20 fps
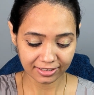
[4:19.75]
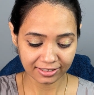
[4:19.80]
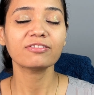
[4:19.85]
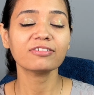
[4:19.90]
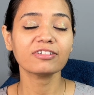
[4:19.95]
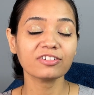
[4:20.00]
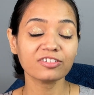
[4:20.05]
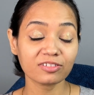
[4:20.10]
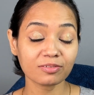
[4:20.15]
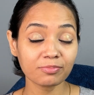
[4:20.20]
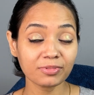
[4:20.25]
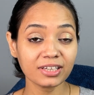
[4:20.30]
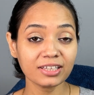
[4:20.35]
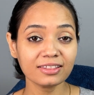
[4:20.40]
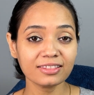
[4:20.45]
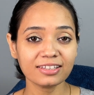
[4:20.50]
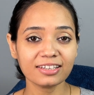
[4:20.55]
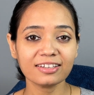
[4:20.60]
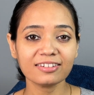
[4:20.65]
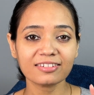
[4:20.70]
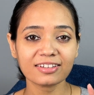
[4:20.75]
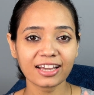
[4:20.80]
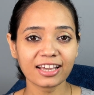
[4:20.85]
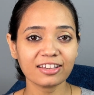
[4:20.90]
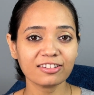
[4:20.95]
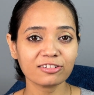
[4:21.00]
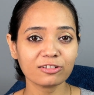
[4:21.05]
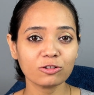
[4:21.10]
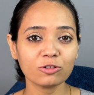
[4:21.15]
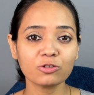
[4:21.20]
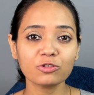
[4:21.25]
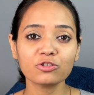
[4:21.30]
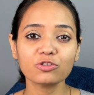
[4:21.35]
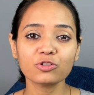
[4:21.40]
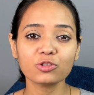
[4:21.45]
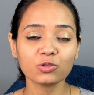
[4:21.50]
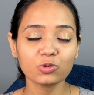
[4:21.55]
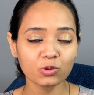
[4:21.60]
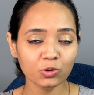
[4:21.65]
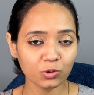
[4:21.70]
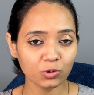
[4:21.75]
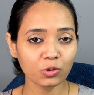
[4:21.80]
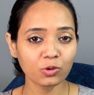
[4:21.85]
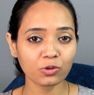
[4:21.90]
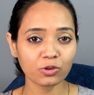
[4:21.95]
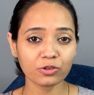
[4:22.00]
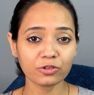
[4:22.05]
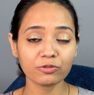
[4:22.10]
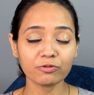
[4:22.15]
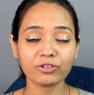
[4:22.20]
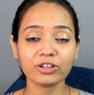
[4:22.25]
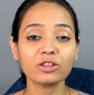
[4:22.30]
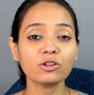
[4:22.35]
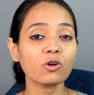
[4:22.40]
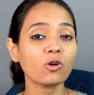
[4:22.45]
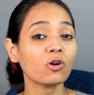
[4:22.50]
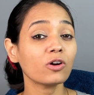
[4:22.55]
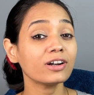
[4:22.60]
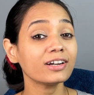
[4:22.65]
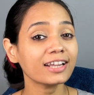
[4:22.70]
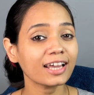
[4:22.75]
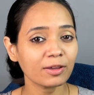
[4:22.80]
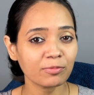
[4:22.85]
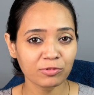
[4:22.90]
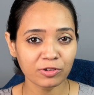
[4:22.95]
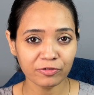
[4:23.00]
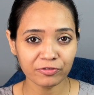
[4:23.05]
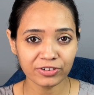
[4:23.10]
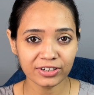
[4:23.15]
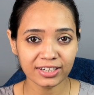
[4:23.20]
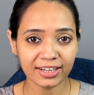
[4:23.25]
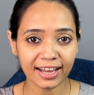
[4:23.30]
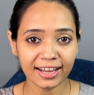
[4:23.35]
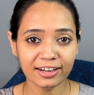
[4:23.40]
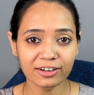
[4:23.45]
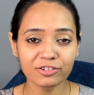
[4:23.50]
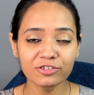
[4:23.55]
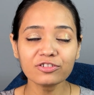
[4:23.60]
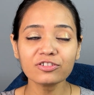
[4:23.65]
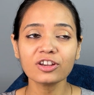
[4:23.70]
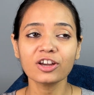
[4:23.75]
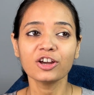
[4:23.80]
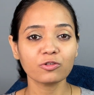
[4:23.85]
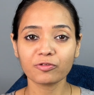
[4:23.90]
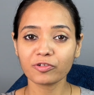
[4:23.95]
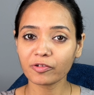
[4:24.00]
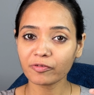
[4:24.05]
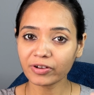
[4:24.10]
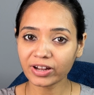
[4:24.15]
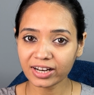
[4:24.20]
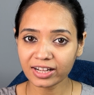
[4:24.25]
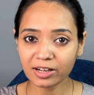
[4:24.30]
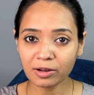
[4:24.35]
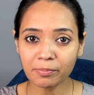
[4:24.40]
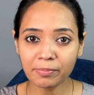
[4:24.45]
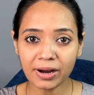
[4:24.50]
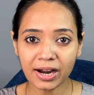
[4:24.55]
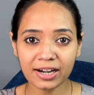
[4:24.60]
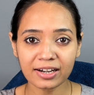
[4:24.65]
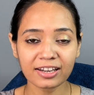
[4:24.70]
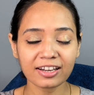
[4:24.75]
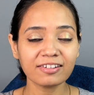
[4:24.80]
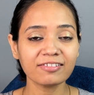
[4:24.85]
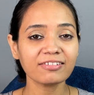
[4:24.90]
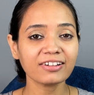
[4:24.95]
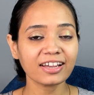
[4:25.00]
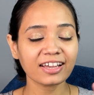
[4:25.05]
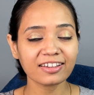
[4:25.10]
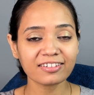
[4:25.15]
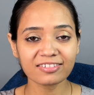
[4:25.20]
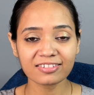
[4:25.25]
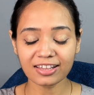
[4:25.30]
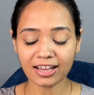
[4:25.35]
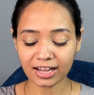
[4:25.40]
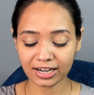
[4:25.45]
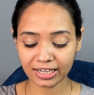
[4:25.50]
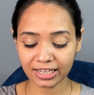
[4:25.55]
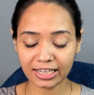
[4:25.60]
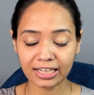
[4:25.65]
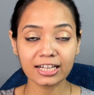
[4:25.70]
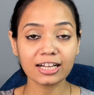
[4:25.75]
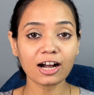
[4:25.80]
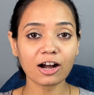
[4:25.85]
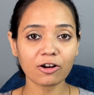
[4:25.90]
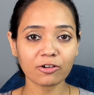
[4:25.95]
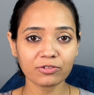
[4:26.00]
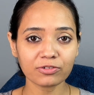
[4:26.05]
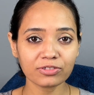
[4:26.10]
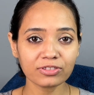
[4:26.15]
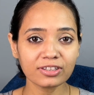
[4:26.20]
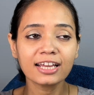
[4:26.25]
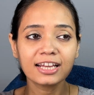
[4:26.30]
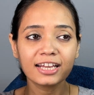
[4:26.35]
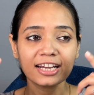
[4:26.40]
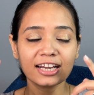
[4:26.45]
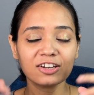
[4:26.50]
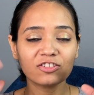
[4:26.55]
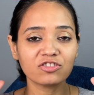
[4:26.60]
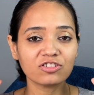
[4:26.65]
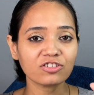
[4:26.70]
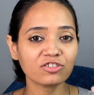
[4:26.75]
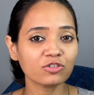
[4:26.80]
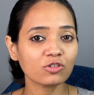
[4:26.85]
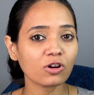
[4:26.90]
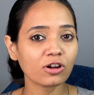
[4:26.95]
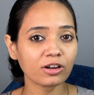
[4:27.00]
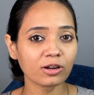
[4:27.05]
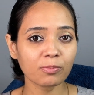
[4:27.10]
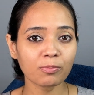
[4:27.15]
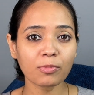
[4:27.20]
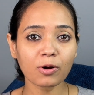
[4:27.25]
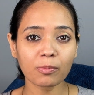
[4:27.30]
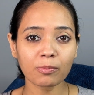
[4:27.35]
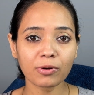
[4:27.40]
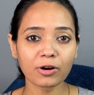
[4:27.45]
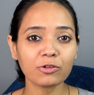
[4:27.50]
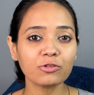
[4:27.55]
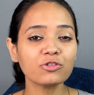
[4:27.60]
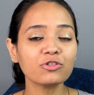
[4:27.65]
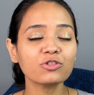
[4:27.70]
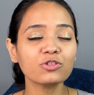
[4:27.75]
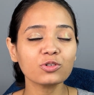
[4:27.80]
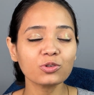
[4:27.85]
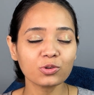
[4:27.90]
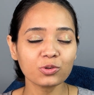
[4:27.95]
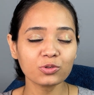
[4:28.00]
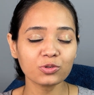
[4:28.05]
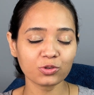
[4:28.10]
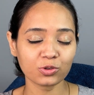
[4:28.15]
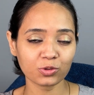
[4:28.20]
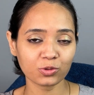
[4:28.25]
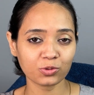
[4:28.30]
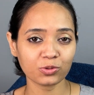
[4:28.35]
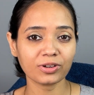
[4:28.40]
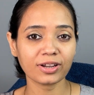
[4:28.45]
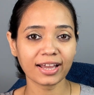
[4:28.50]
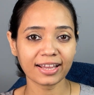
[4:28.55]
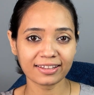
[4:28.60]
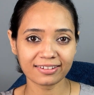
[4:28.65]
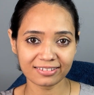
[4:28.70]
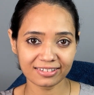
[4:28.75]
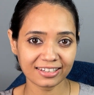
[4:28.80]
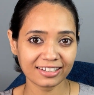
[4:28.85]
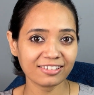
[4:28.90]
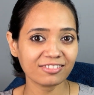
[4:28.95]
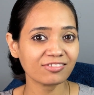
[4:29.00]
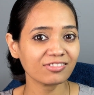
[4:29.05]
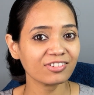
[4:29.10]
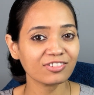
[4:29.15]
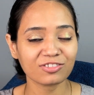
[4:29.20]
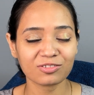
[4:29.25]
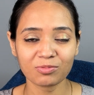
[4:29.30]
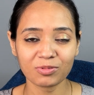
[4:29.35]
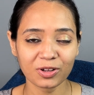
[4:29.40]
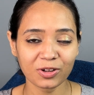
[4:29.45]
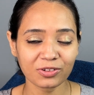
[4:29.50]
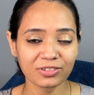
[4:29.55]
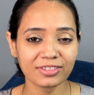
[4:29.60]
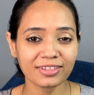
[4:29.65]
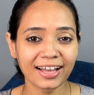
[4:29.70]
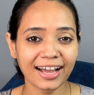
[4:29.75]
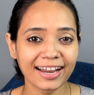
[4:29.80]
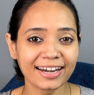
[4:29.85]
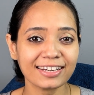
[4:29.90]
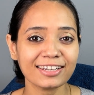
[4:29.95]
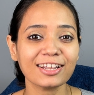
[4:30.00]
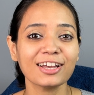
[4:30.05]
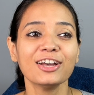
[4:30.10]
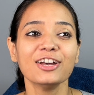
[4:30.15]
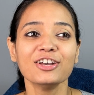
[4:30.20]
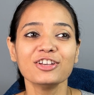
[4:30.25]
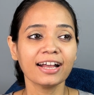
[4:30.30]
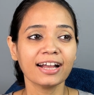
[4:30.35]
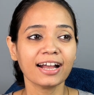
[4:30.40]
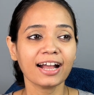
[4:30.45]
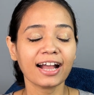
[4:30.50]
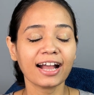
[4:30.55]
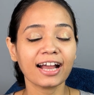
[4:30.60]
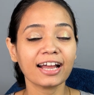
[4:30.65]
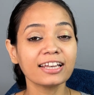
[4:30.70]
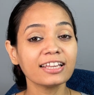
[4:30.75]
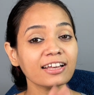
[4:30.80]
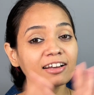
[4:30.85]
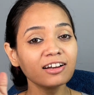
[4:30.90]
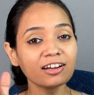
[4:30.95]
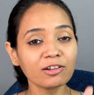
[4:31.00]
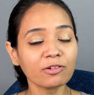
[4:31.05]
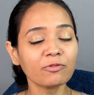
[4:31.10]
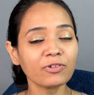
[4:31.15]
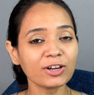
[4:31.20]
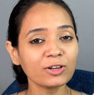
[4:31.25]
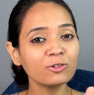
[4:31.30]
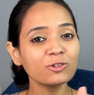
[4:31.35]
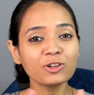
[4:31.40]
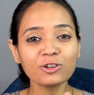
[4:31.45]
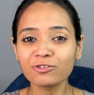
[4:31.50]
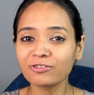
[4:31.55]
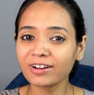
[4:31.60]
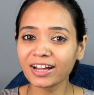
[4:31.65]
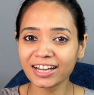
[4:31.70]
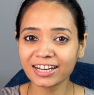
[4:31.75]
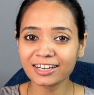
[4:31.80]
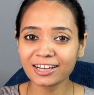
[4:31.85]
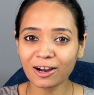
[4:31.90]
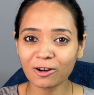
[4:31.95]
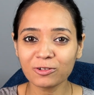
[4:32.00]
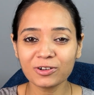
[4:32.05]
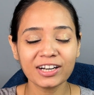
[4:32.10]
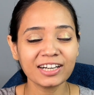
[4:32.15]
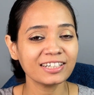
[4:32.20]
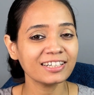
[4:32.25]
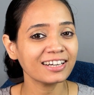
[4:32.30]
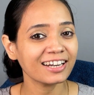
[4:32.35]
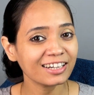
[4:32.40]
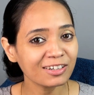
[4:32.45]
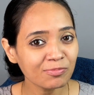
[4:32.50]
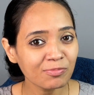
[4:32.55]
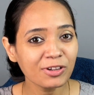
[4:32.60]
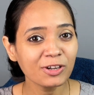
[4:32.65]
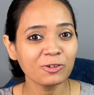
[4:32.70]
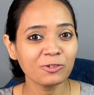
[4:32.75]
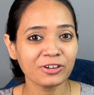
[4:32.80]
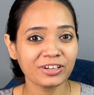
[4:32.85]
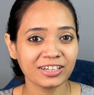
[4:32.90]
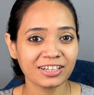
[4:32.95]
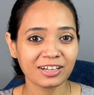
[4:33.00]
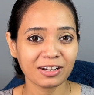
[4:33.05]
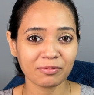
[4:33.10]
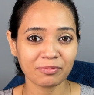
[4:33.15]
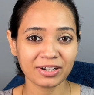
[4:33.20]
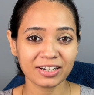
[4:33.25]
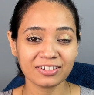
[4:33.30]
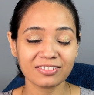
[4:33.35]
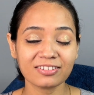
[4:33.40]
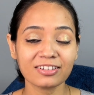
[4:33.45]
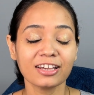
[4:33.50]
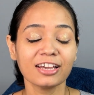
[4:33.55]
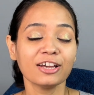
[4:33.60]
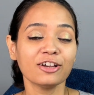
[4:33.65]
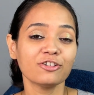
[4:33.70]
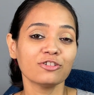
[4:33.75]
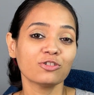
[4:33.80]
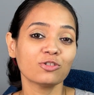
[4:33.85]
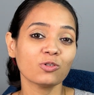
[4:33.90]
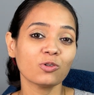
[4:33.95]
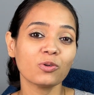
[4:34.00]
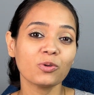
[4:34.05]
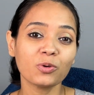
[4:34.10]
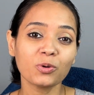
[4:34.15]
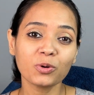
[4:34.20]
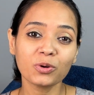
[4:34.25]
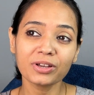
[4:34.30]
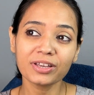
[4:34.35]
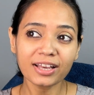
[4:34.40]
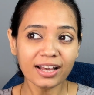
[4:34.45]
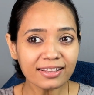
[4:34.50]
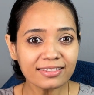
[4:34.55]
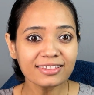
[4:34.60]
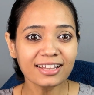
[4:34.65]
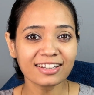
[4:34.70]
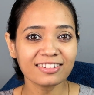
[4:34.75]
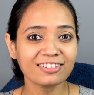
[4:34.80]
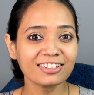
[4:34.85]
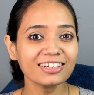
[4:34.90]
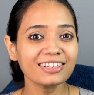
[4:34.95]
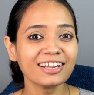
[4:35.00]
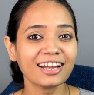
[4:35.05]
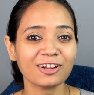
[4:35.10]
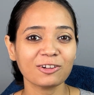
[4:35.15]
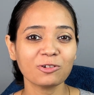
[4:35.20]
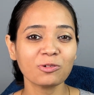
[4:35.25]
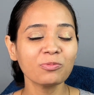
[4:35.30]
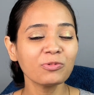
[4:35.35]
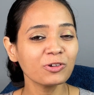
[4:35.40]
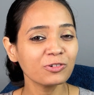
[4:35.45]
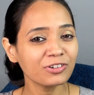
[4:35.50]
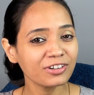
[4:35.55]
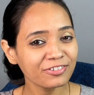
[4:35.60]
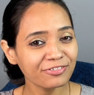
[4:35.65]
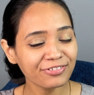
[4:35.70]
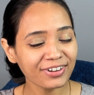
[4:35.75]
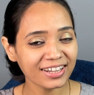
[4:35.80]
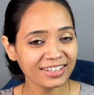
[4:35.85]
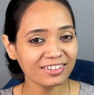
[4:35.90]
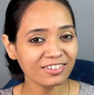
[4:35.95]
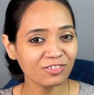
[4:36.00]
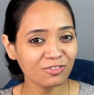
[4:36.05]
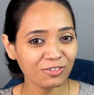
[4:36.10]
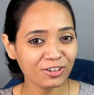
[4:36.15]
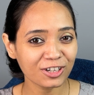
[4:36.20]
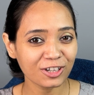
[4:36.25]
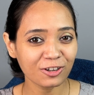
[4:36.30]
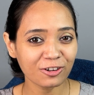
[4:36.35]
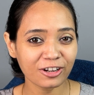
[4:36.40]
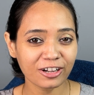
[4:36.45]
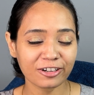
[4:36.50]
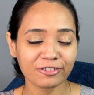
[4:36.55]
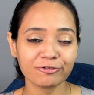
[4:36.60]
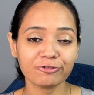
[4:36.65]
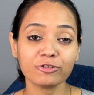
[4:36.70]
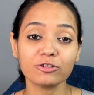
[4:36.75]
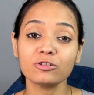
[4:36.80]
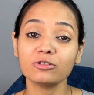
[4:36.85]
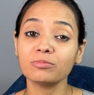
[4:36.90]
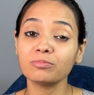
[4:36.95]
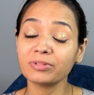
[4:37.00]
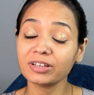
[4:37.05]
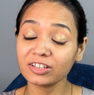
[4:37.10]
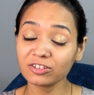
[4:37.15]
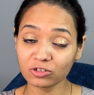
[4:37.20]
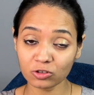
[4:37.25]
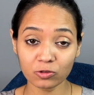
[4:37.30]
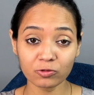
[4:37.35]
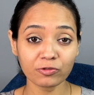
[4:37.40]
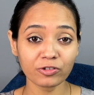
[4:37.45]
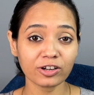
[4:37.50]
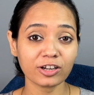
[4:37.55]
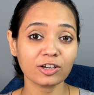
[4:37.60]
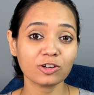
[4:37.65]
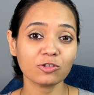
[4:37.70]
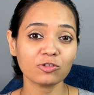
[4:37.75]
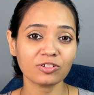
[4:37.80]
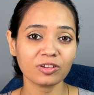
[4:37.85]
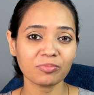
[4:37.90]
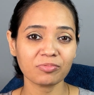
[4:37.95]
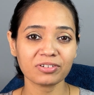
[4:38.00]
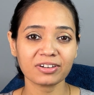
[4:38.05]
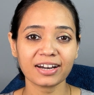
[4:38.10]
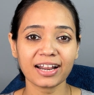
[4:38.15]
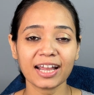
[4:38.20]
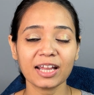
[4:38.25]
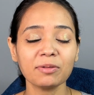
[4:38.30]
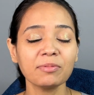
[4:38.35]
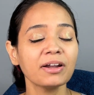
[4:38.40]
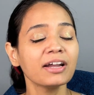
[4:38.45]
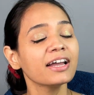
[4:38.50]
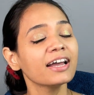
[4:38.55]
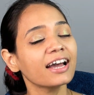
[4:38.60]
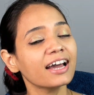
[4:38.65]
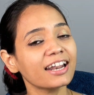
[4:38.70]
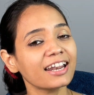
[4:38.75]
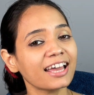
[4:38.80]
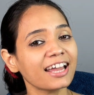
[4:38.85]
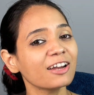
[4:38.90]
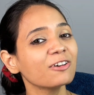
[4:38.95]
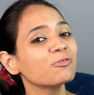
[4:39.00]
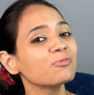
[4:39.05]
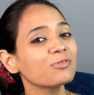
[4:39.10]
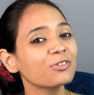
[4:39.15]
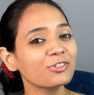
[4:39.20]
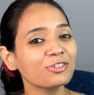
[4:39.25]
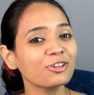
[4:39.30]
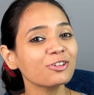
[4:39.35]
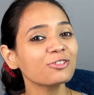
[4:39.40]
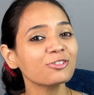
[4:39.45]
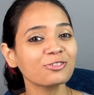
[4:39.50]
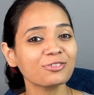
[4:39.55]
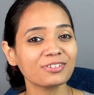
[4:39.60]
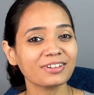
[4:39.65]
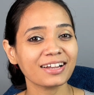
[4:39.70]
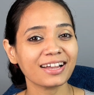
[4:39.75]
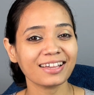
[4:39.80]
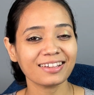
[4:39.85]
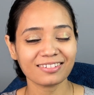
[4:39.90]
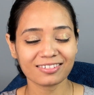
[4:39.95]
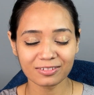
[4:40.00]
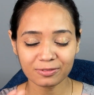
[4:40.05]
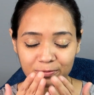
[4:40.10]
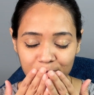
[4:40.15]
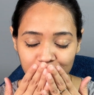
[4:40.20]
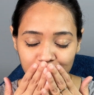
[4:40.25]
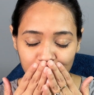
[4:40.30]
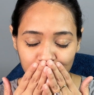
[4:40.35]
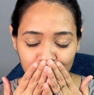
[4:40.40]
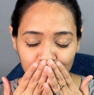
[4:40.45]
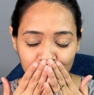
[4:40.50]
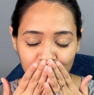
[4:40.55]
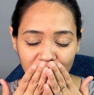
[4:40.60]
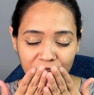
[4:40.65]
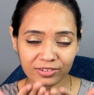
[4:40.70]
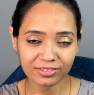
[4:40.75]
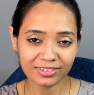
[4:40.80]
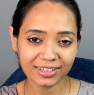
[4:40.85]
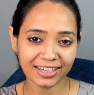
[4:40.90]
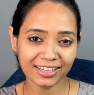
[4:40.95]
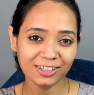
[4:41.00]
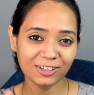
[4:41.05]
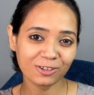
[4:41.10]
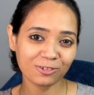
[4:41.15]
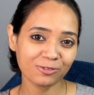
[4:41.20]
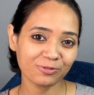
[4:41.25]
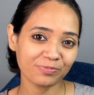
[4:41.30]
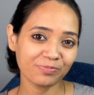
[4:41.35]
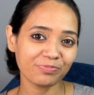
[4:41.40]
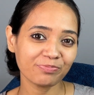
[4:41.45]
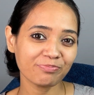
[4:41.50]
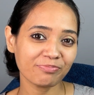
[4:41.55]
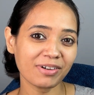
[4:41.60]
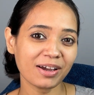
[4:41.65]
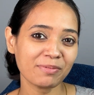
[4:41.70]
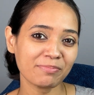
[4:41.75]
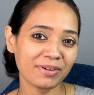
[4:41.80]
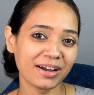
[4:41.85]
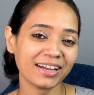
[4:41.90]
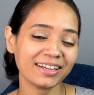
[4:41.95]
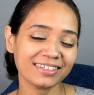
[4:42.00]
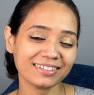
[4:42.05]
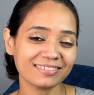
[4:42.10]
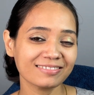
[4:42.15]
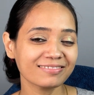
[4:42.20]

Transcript: Trust me, these eyes look so good with all types of attires. If you're wearing a party dress, sari, gown, it's just gonna pop out so nicely. Trust me on that. And yeah, why don't you try it out and let me know in comments. So yeah, that's it. I hope you did find this video helpful. Please don't forget to subscribe and I hope to see you soon, guys. Thank you. Bye-bye.